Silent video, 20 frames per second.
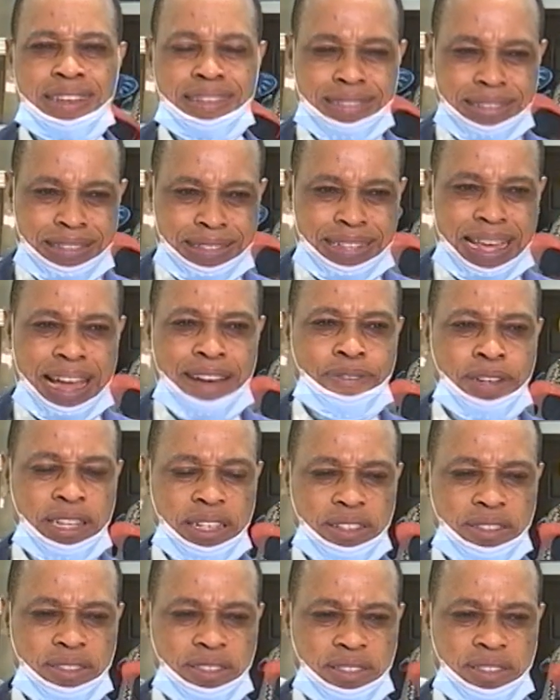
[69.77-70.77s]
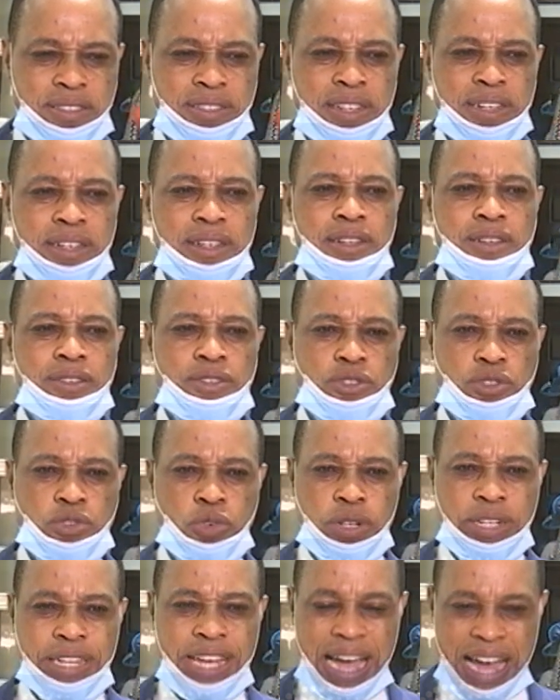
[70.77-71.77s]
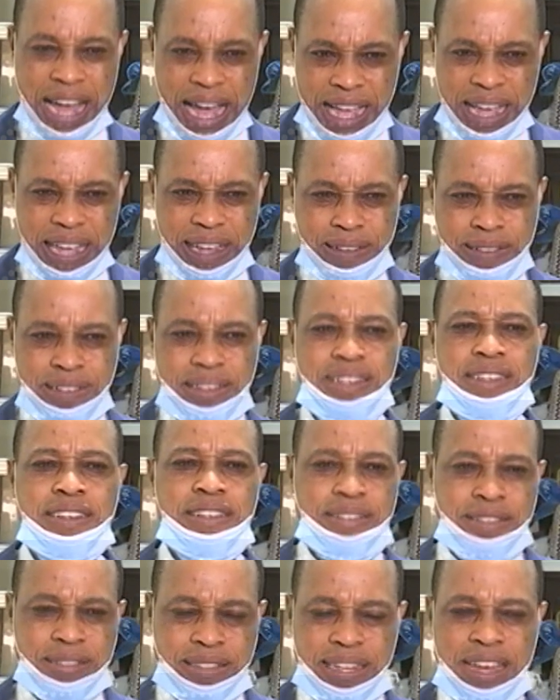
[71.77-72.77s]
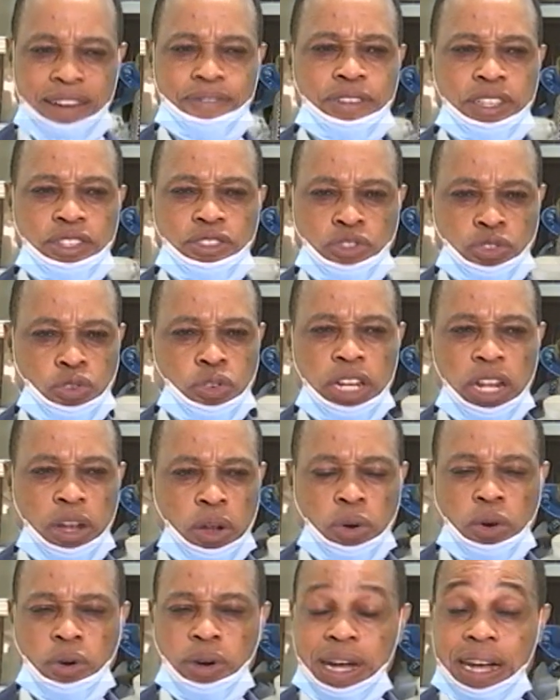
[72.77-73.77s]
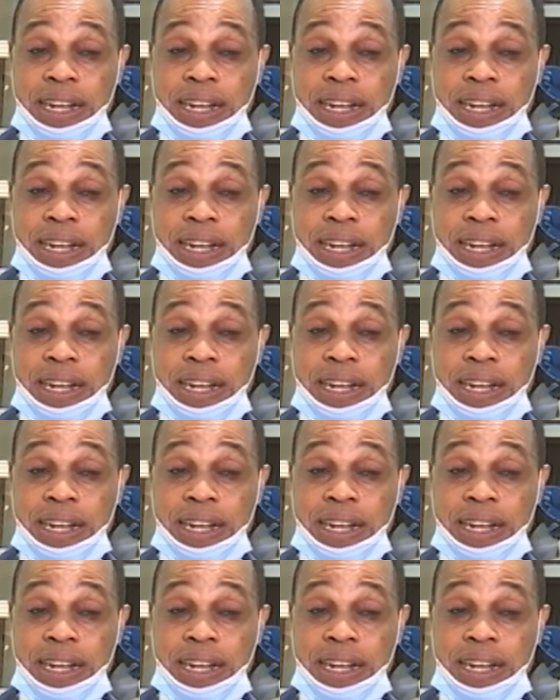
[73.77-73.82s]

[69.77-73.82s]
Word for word: Service to the high, service to the low.